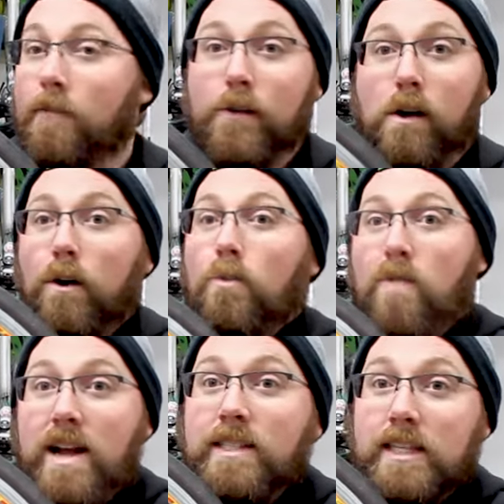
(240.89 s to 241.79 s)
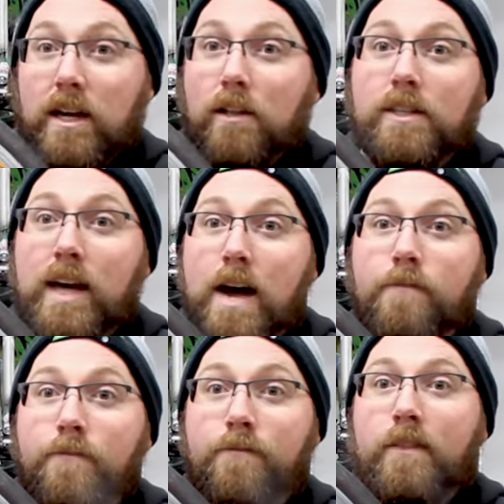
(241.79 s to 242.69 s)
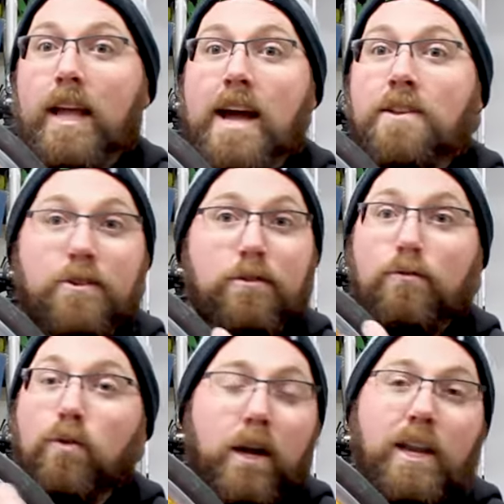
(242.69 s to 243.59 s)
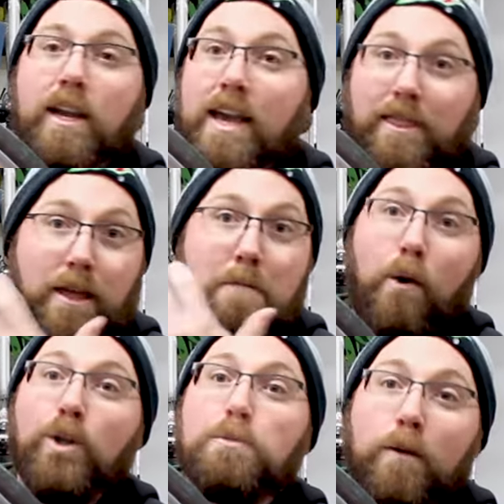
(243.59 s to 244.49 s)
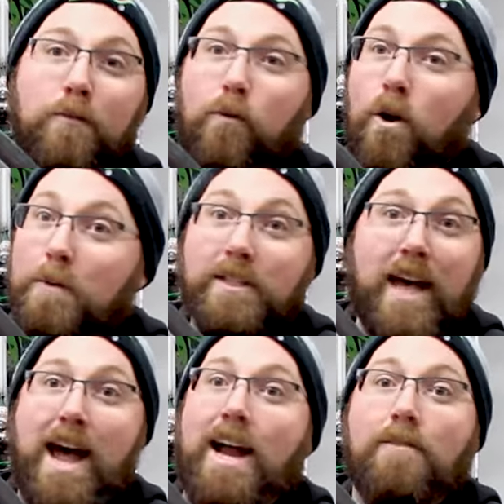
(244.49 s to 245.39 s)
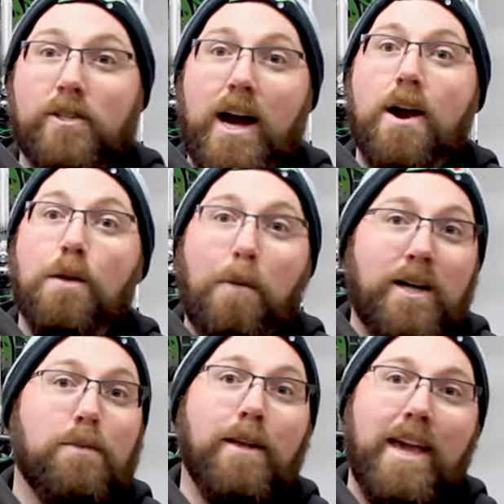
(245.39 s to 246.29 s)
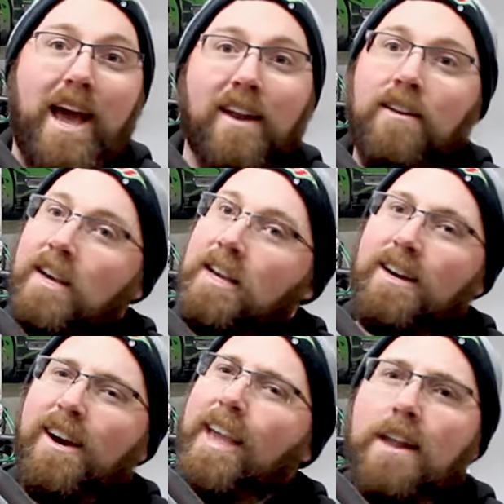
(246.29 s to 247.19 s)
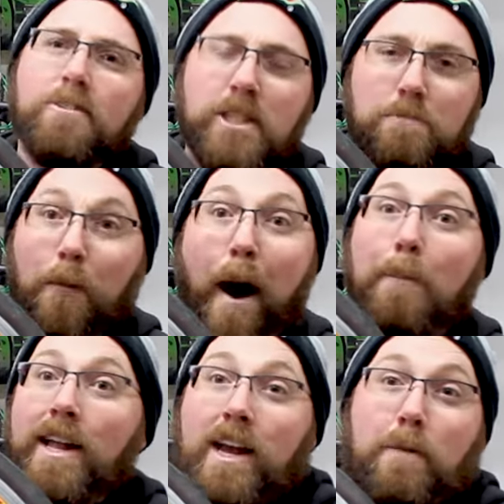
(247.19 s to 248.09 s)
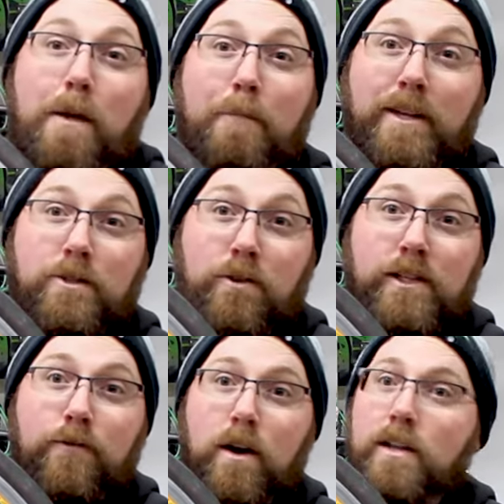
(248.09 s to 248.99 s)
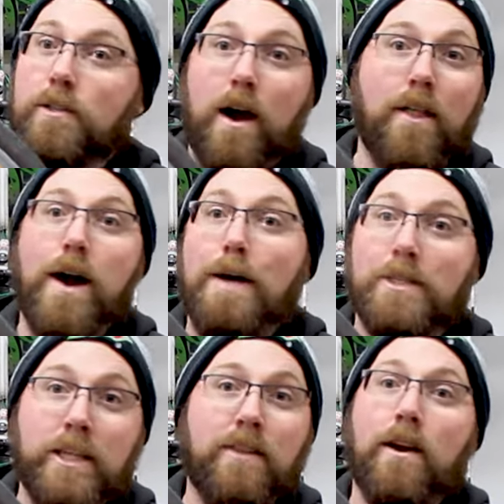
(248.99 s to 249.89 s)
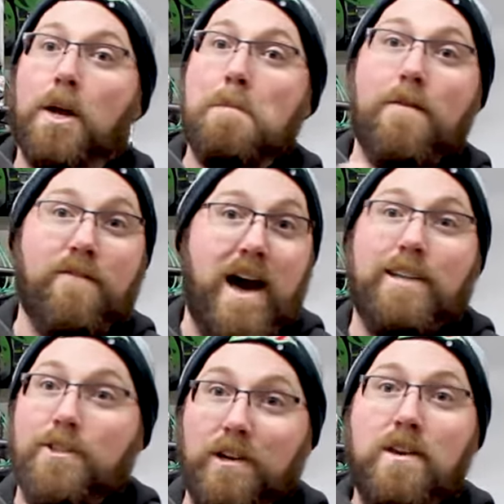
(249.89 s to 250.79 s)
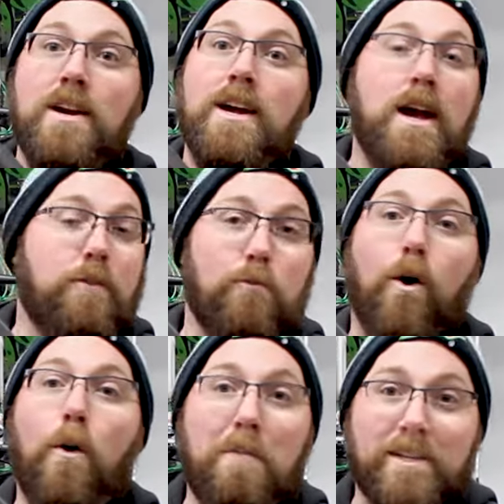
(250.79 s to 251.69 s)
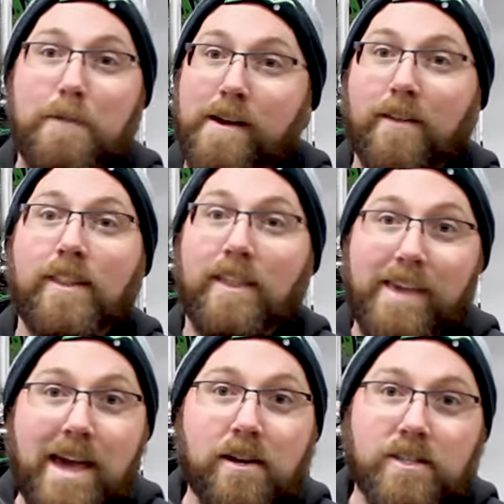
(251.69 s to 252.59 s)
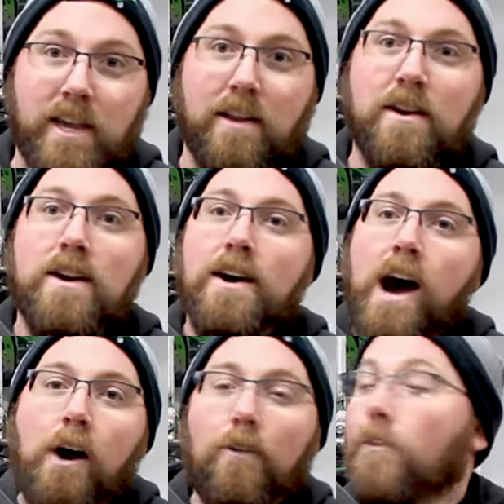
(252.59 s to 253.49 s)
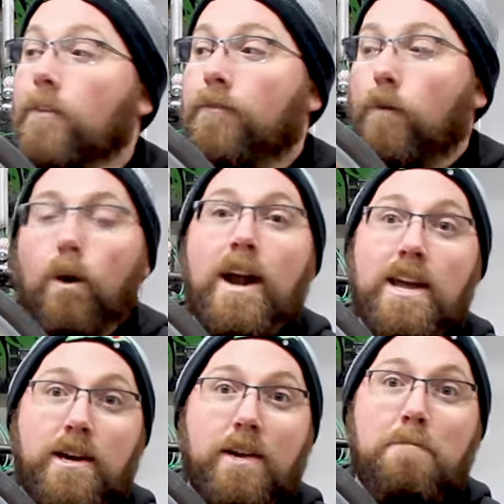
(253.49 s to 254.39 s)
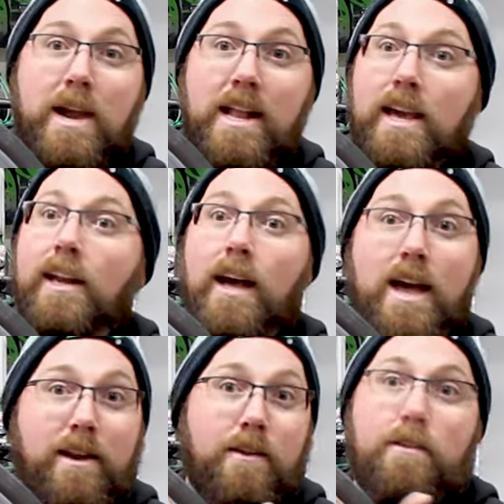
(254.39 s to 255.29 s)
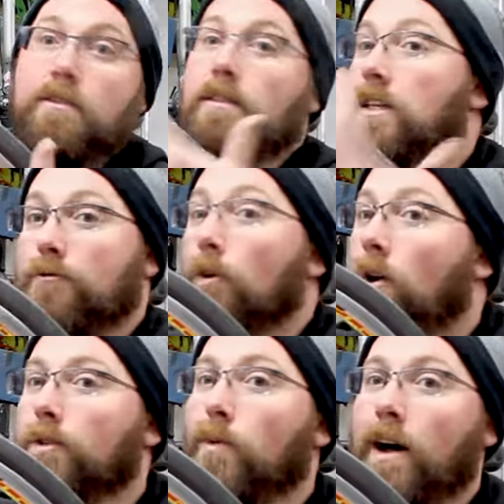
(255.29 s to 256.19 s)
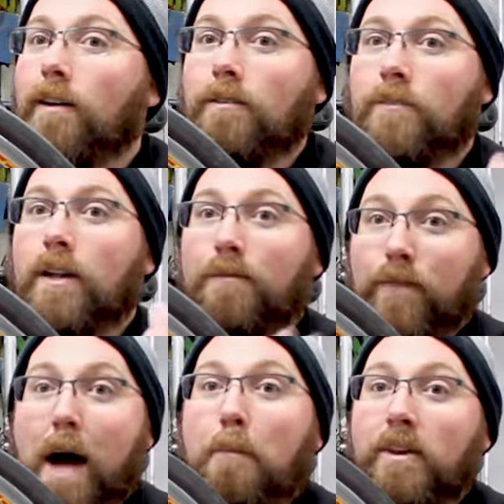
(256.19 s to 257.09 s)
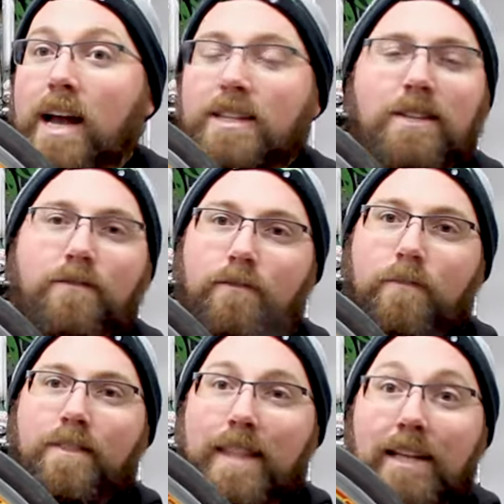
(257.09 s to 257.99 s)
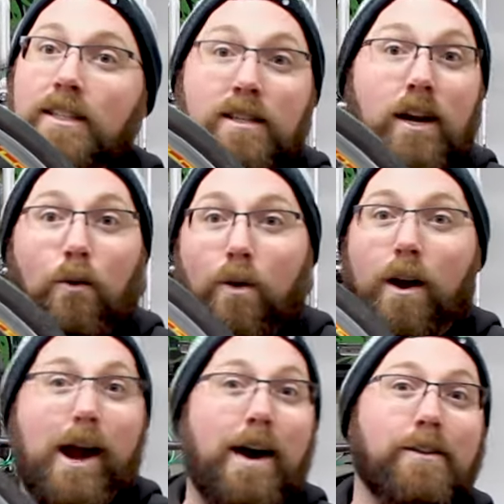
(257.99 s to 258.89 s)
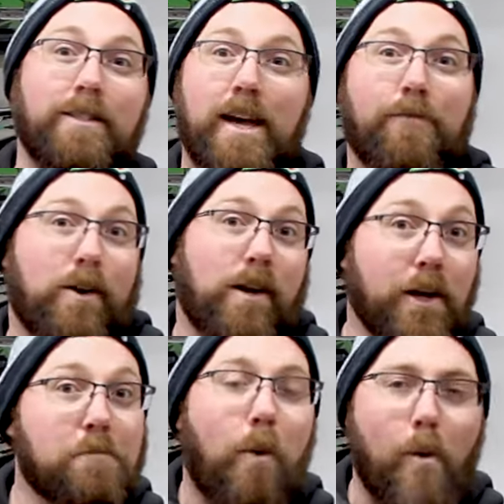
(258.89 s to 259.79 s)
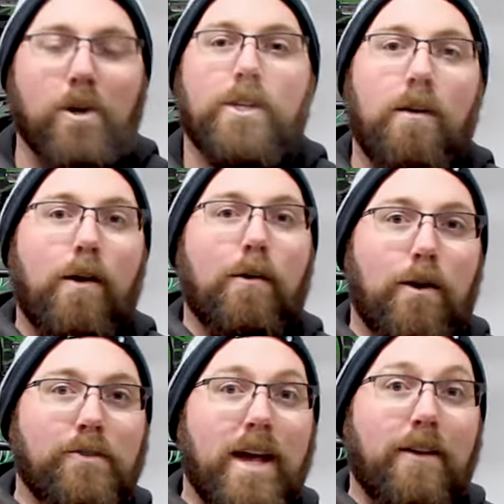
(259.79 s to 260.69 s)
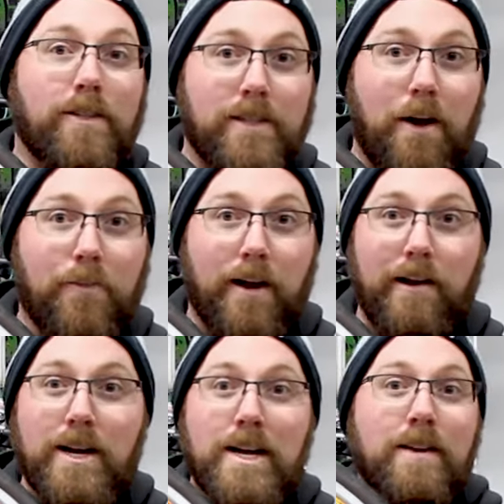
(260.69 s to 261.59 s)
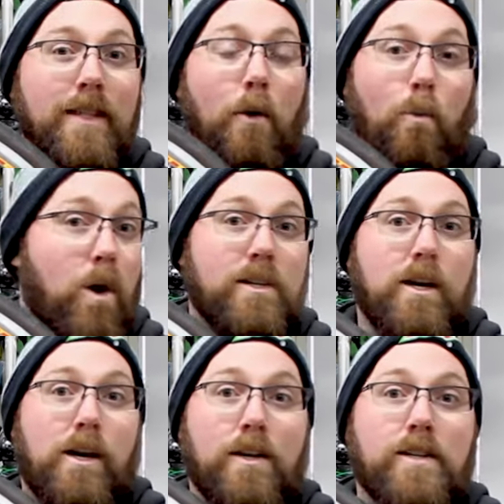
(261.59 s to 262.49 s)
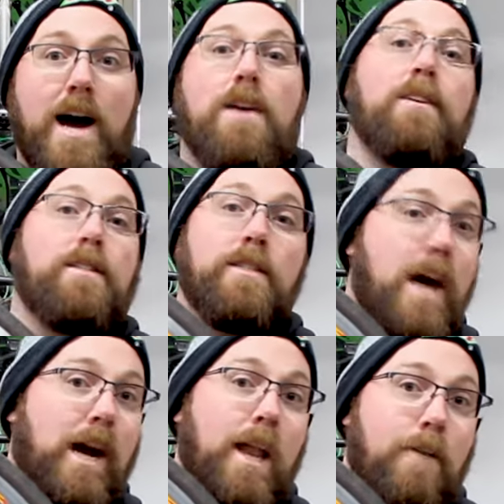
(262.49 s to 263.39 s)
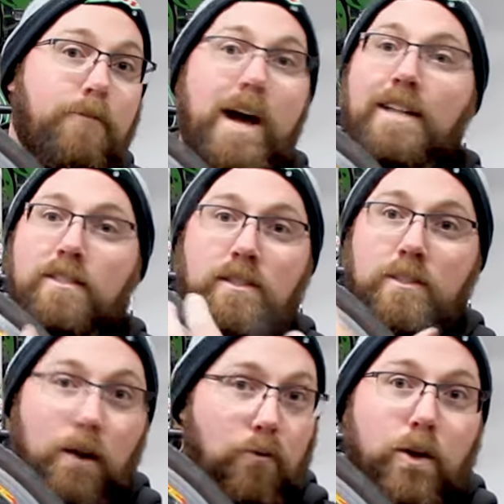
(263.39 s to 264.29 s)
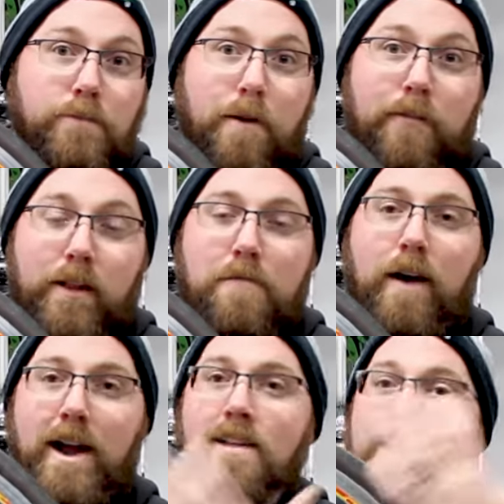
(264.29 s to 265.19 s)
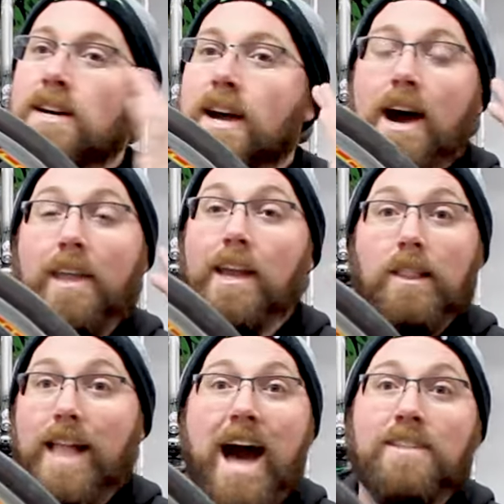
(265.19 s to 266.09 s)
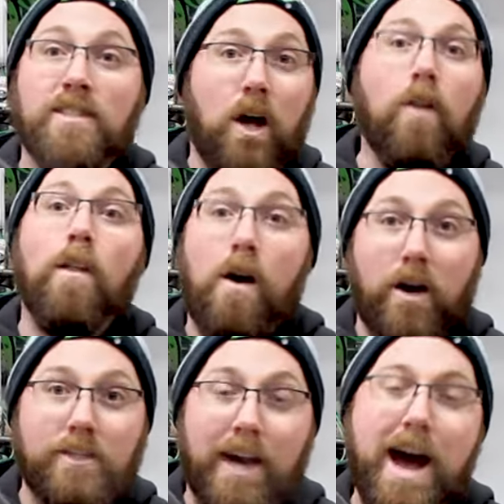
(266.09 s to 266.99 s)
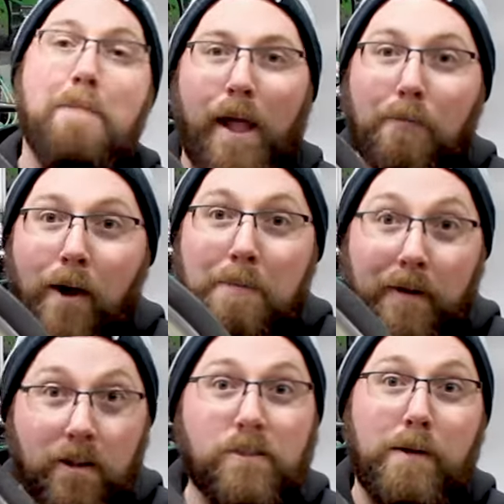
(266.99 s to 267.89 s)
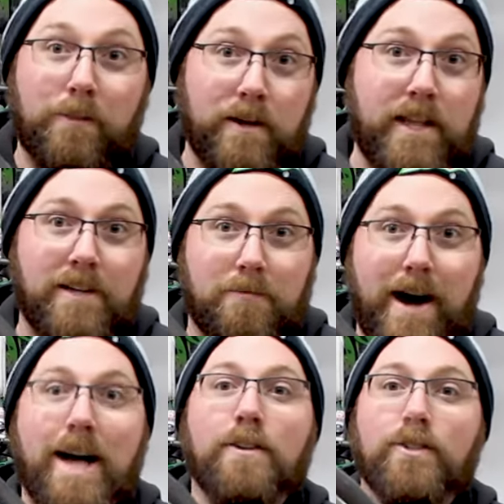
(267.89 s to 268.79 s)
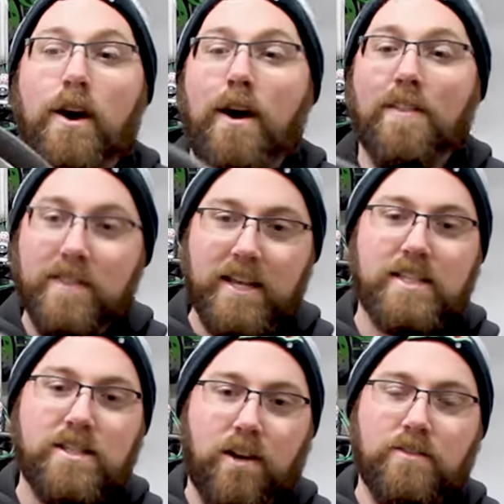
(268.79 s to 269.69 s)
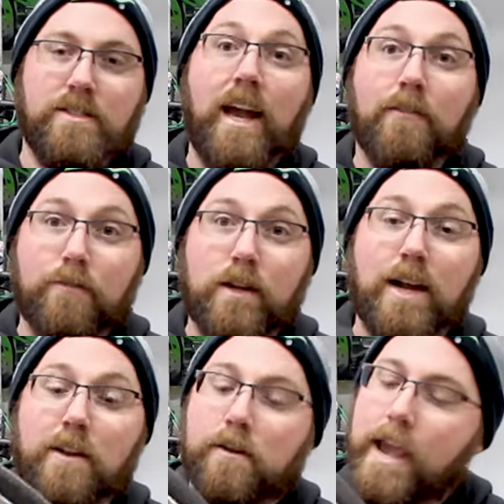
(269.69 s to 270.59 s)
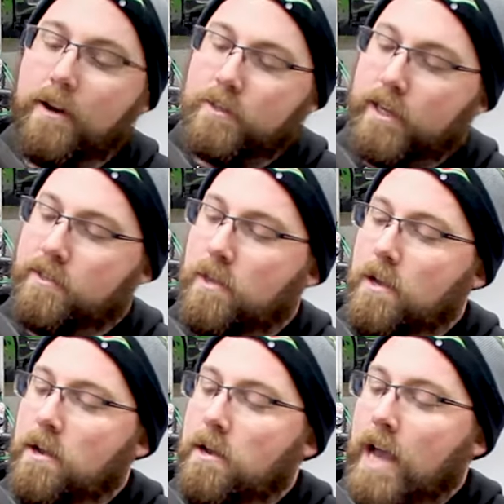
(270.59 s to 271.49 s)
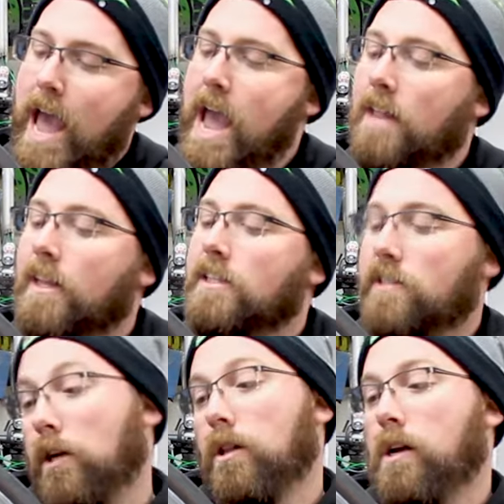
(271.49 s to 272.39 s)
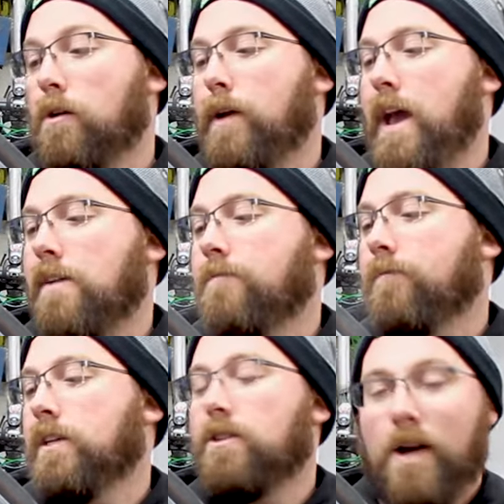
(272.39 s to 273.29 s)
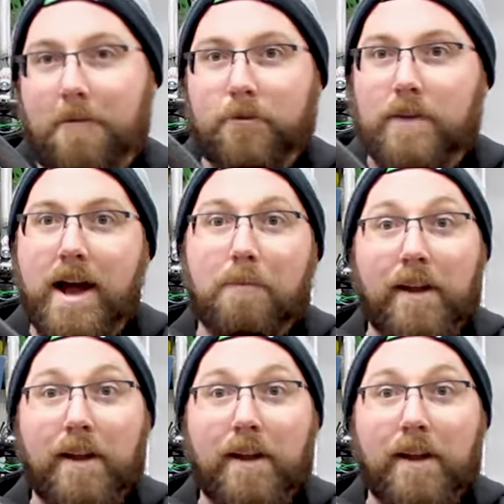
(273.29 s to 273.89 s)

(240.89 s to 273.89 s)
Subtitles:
If you're going to races all the time, and you're looking to get the most performance out of your tire you possibly can, Gatorskin's probably not going to be the best choice for you. There's other options out there that are going to be faster and roll much better than the Gatorskin. However, for a good median and this rolls well and flat protection, this is going to work, I would say, for a good portion of our road cyclists out there that want a good tire that's not going to have flats, that rolls perfectly fine, and that lasts a long time. I'll probably put close to about 3,000 miles on this certain set of Continental Gatorskins, and they still look okay. They still have tread.